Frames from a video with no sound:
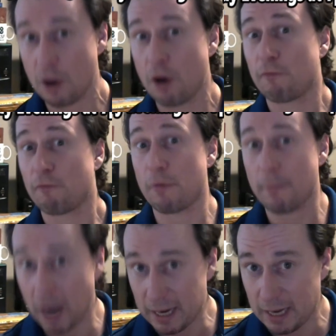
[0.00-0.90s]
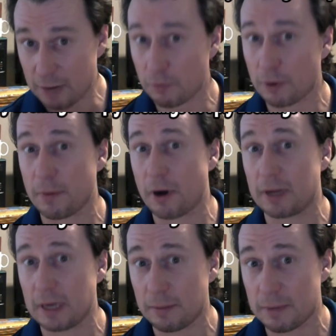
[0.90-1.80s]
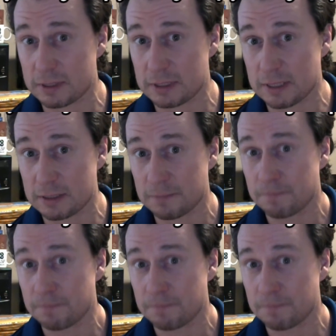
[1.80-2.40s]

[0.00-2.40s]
for my network marketing business.